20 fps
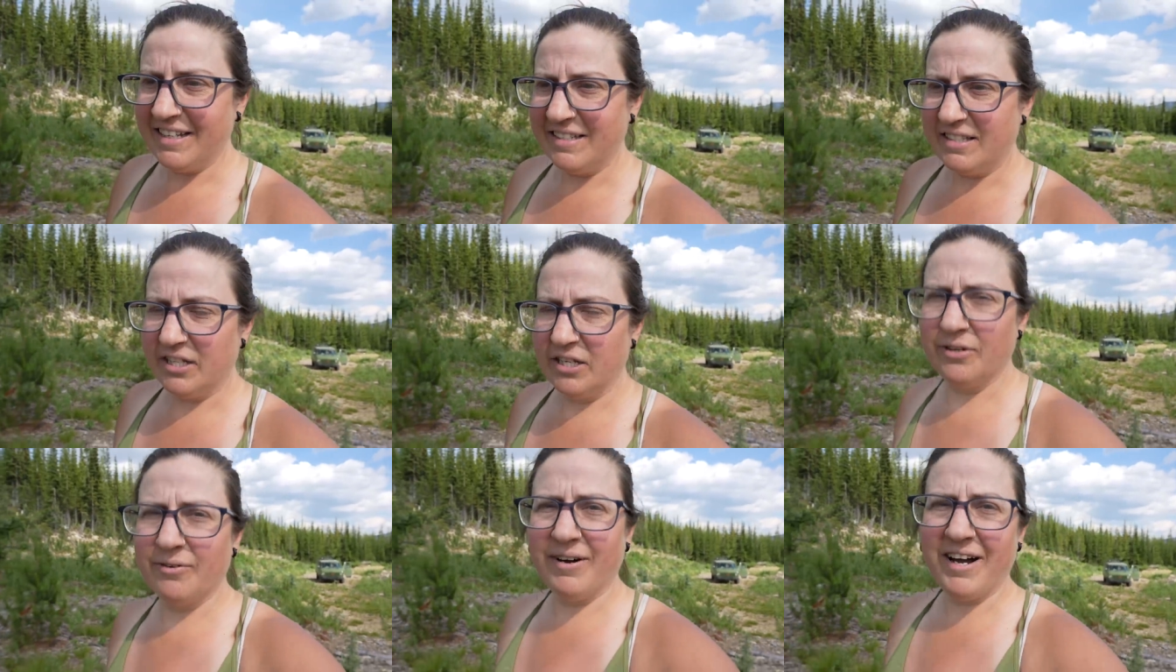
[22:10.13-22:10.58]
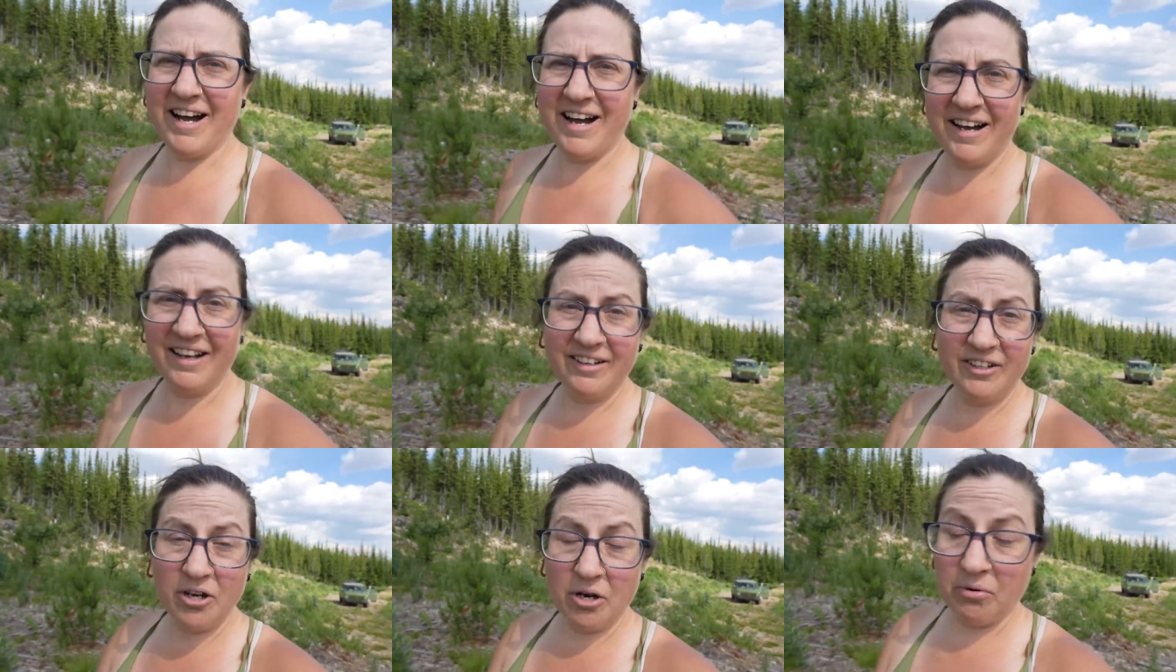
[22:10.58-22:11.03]
to
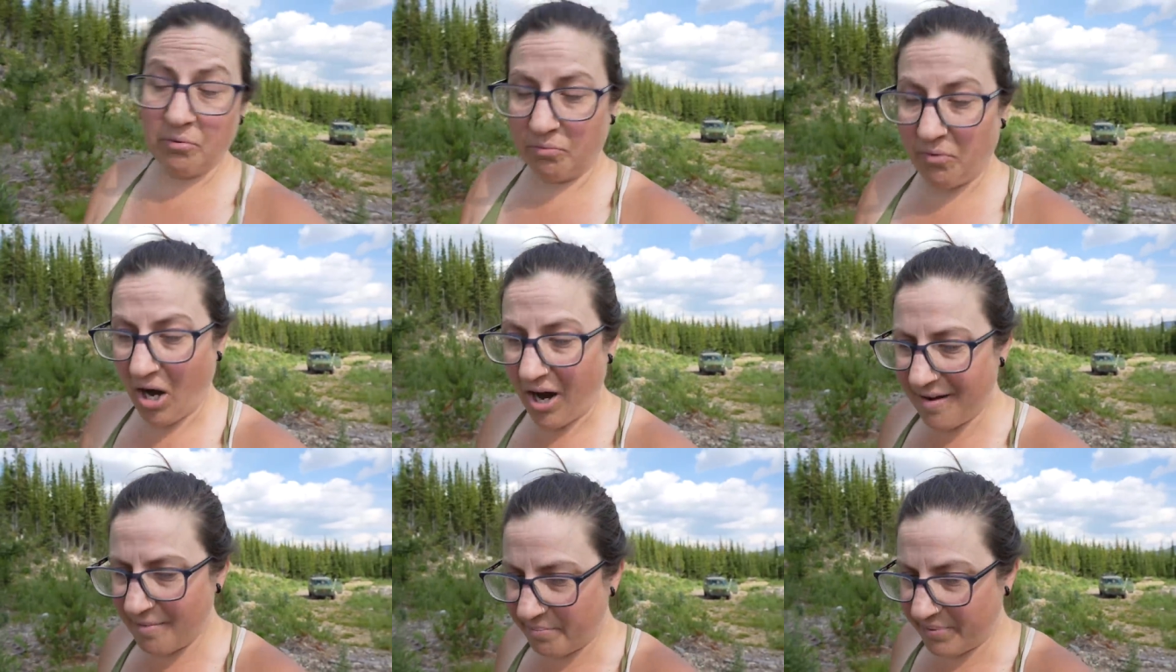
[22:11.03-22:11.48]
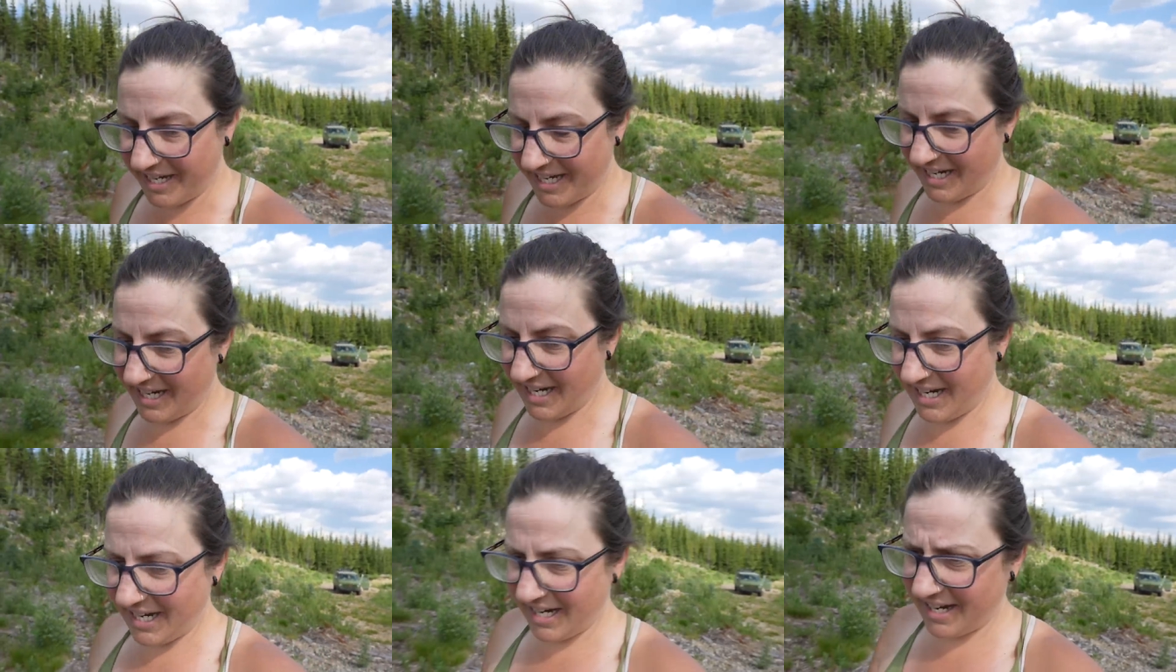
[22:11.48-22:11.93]
uh, go
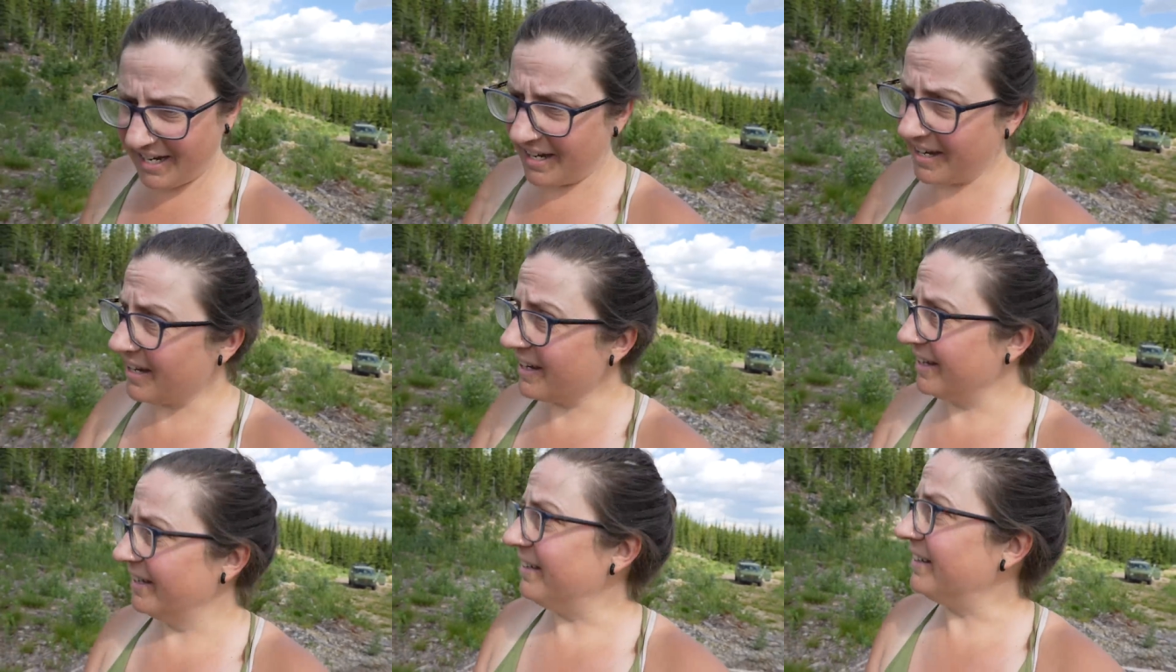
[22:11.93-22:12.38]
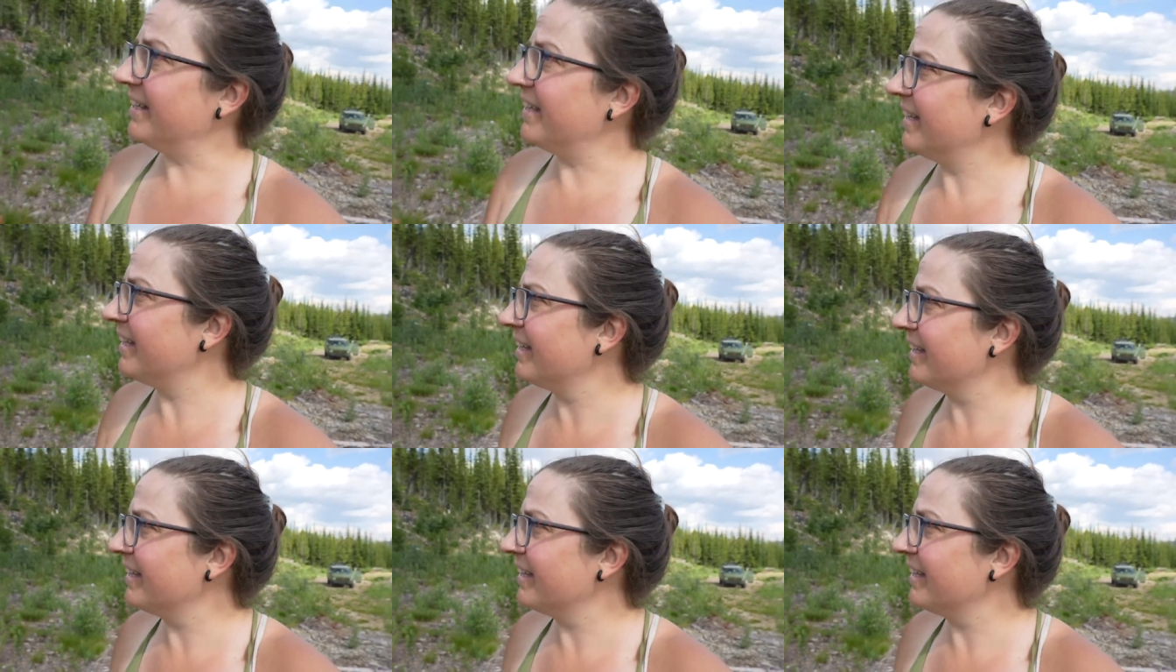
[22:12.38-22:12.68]
romping and